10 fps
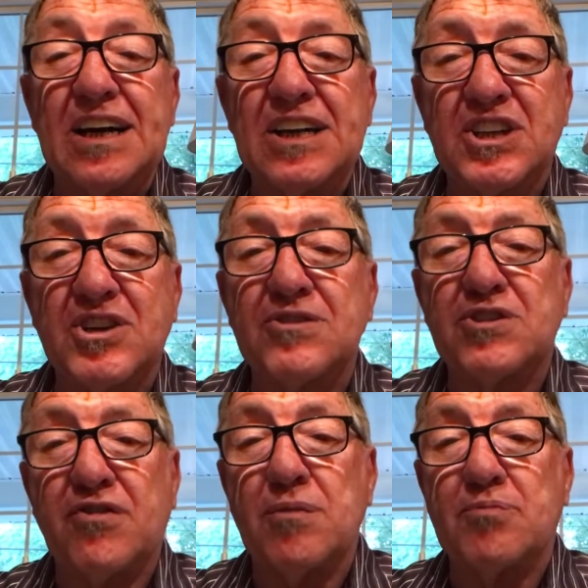search
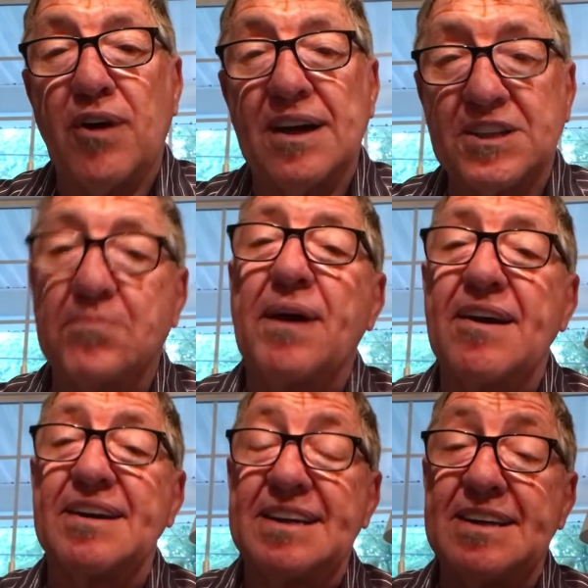for
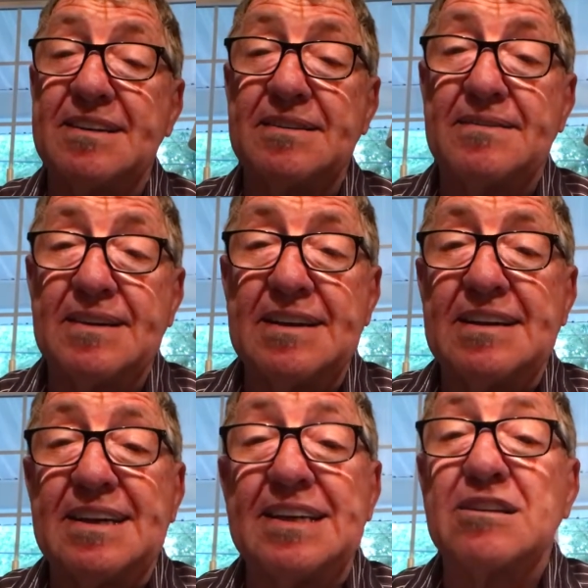prosperity
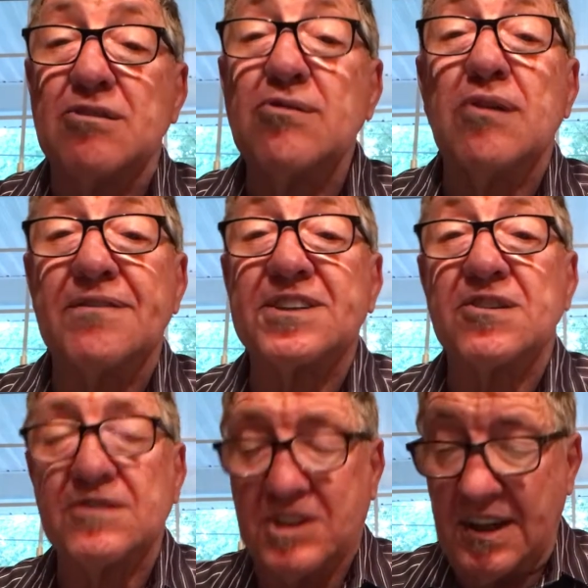in lieu of
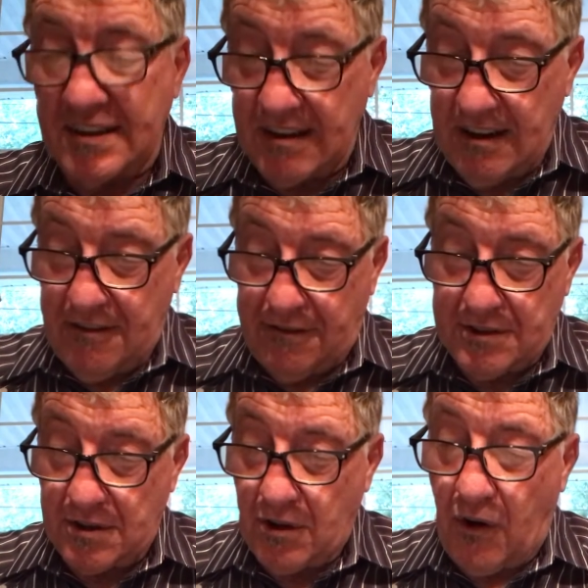searching for
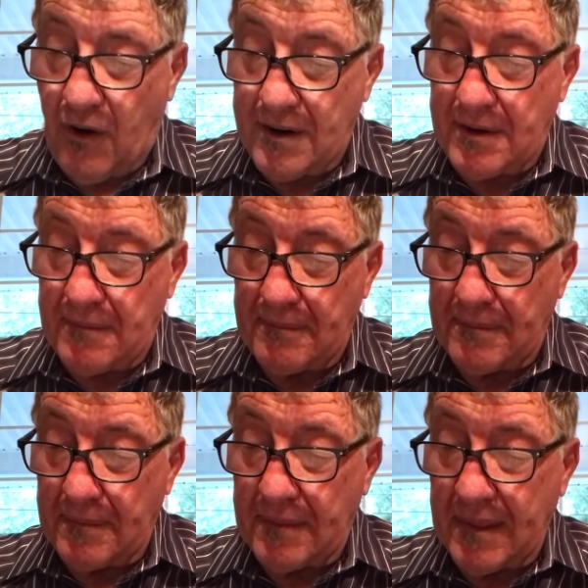the Lord.
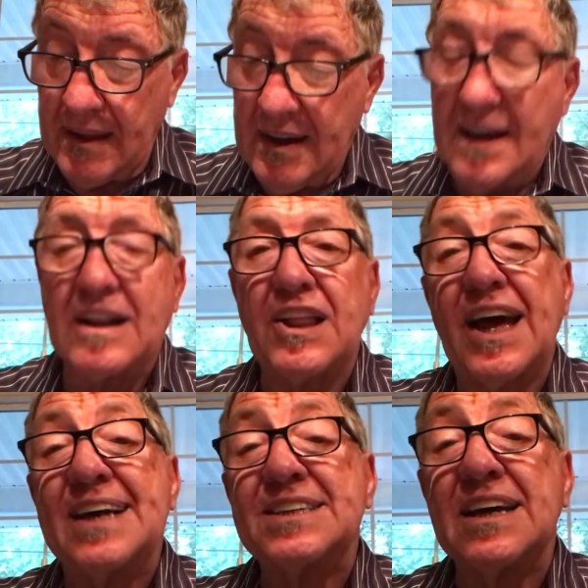
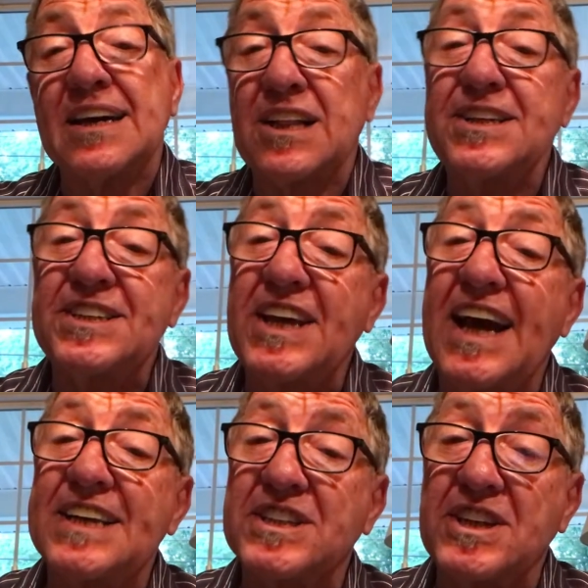
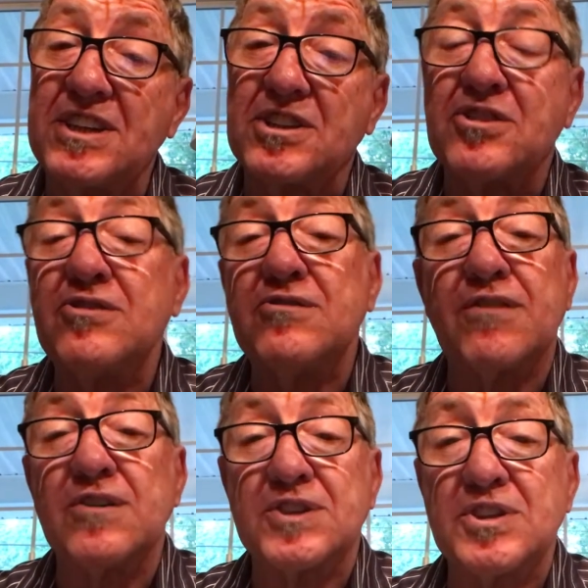Ecclesiastes 2,
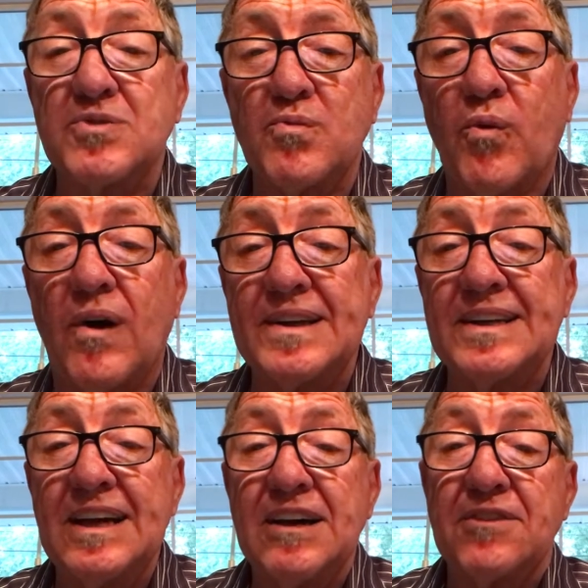verses 1
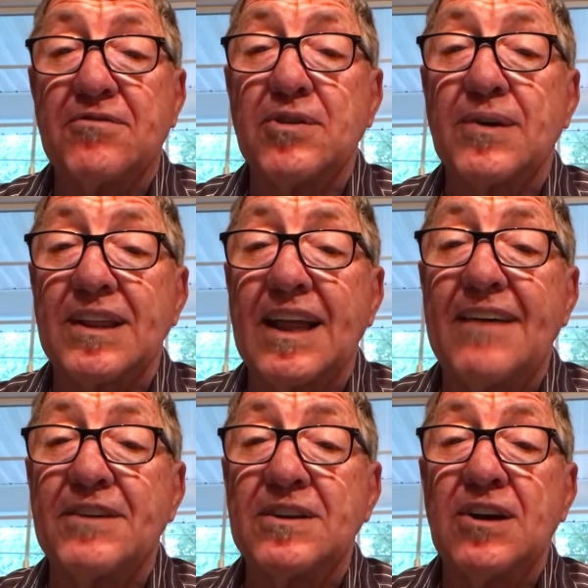through
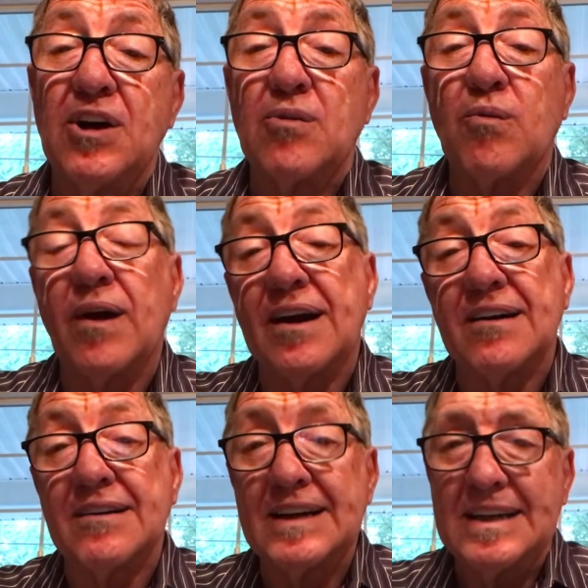11,
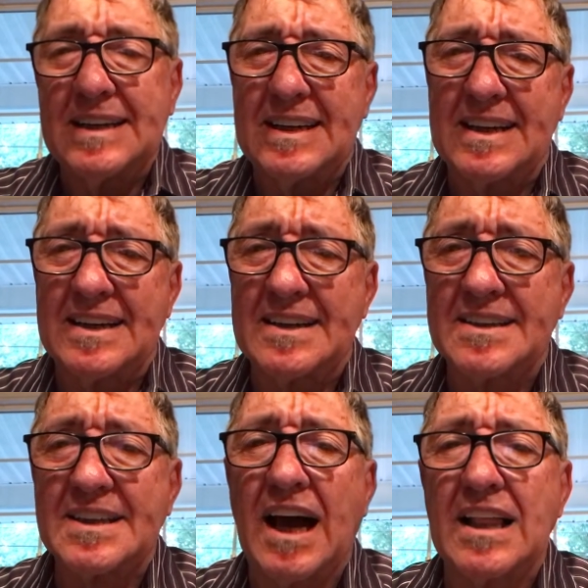where
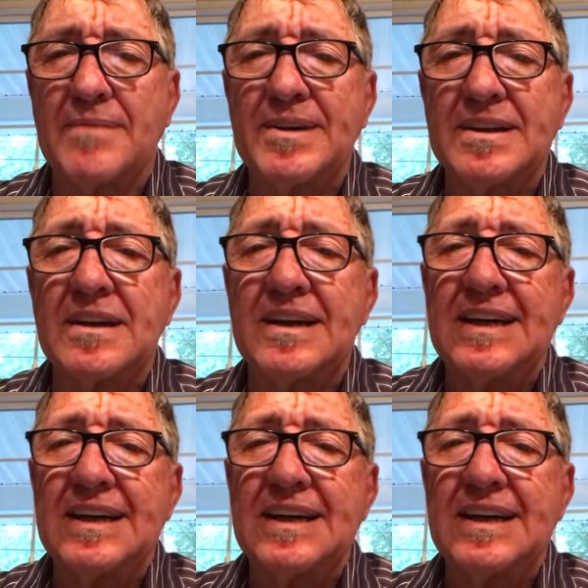Solomon